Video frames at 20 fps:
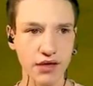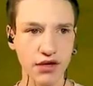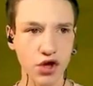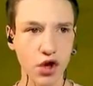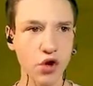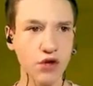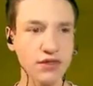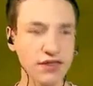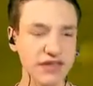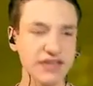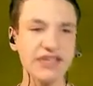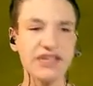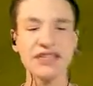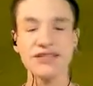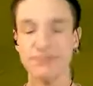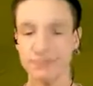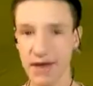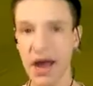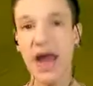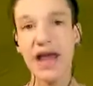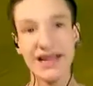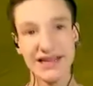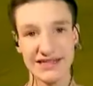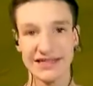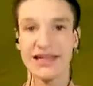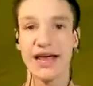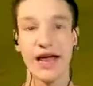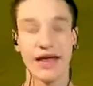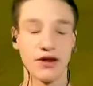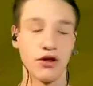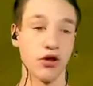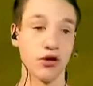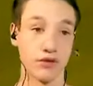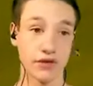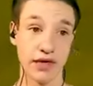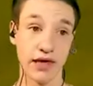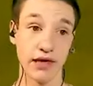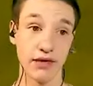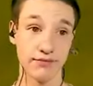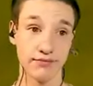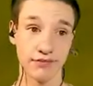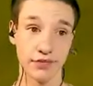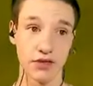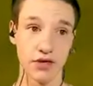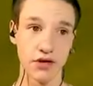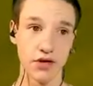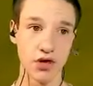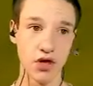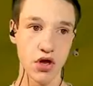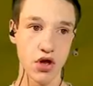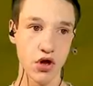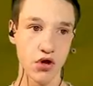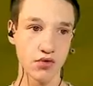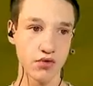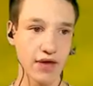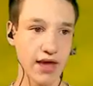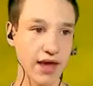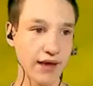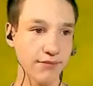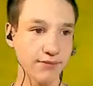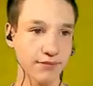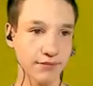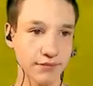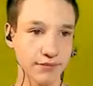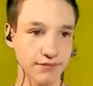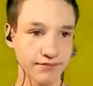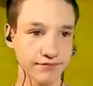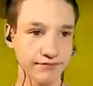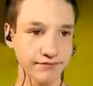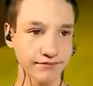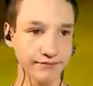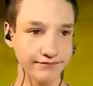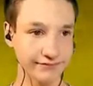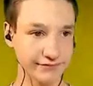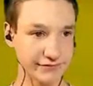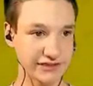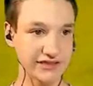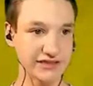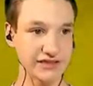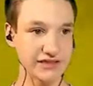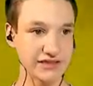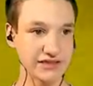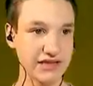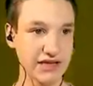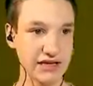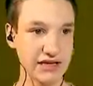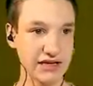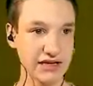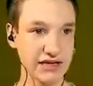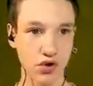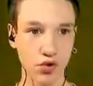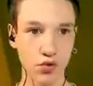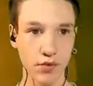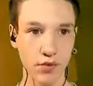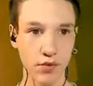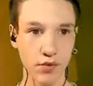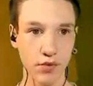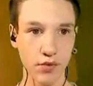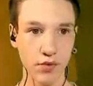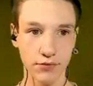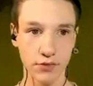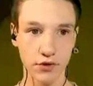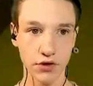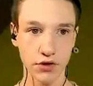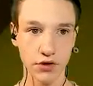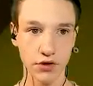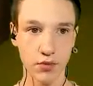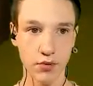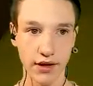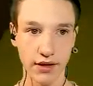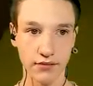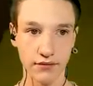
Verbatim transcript: Go. This is my side, okay? Okay. mm Yeah, no, go away. Go away.